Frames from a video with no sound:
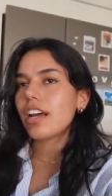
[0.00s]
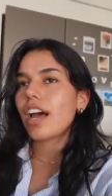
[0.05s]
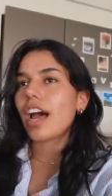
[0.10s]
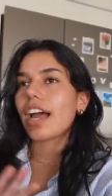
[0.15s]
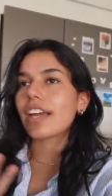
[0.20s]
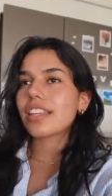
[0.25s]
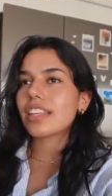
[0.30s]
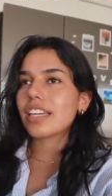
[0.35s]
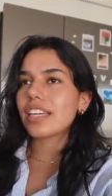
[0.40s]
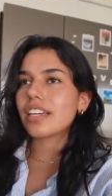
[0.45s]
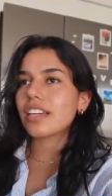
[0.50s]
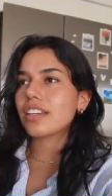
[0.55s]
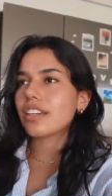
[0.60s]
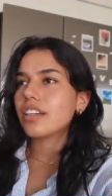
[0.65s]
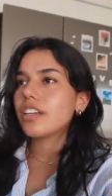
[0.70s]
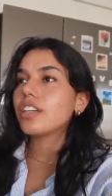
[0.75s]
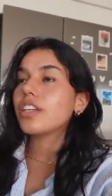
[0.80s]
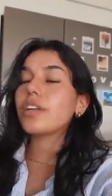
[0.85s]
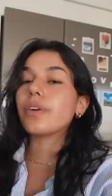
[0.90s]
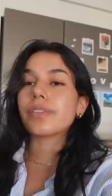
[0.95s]
I think,
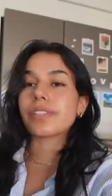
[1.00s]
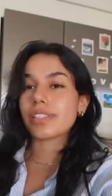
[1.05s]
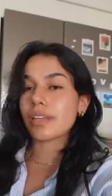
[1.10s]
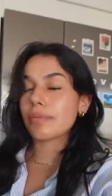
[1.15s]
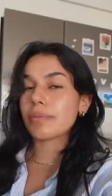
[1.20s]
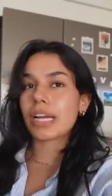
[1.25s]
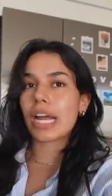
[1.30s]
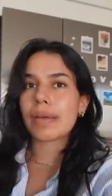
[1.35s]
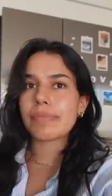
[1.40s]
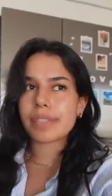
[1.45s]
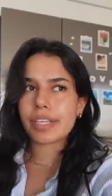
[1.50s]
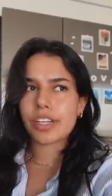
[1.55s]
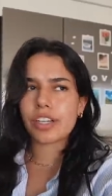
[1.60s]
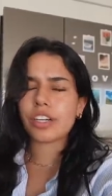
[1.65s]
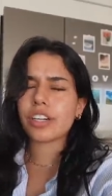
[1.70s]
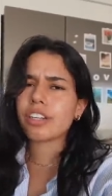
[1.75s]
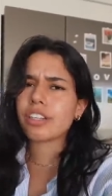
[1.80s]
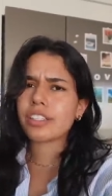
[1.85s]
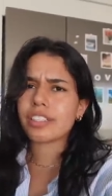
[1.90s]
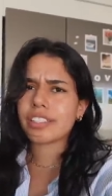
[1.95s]
you know, sometimes it
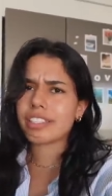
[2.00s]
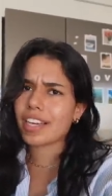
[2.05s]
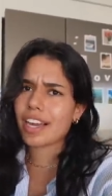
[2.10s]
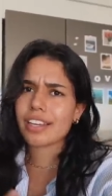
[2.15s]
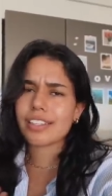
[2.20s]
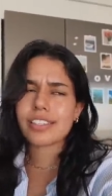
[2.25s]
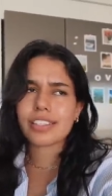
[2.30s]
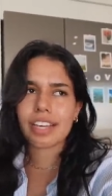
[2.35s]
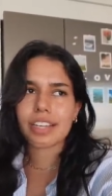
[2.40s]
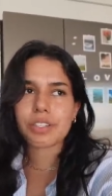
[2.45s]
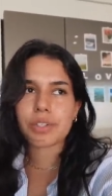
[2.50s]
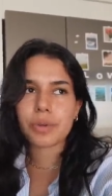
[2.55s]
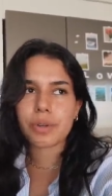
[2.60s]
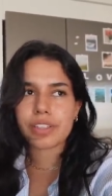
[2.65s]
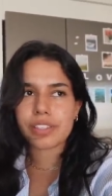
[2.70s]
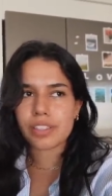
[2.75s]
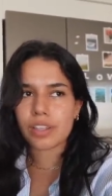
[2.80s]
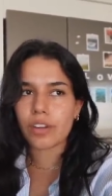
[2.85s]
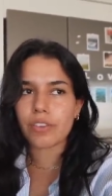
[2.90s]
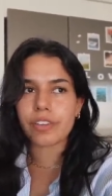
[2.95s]
could, yes, get to a
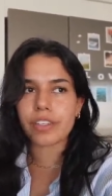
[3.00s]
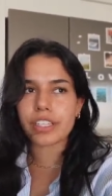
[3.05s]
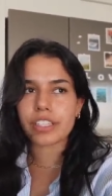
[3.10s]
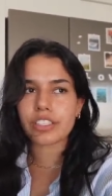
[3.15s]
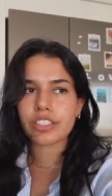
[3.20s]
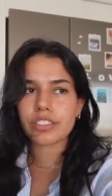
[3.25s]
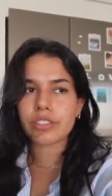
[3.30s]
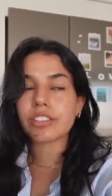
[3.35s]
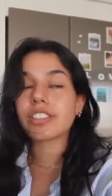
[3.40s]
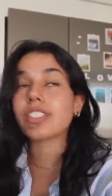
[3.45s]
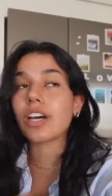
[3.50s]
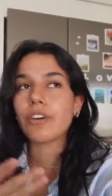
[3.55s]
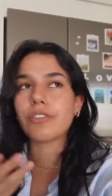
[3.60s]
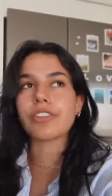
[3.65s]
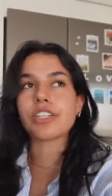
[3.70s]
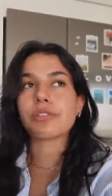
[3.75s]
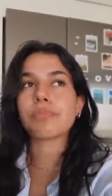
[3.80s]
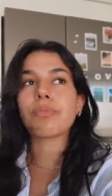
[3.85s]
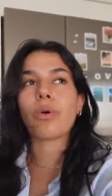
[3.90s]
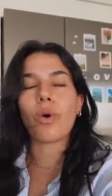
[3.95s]
selfish,
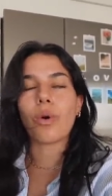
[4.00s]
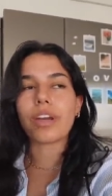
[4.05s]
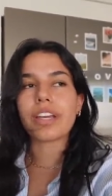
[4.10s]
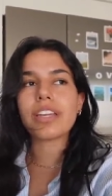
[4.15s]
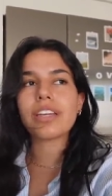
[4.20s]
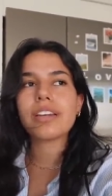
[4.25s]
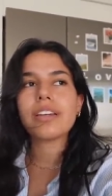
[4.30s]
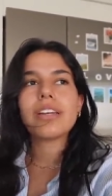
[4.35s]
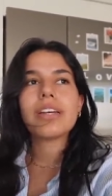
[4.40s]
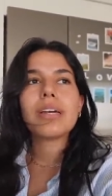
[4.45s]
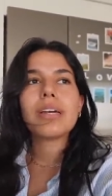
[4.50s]
selfish point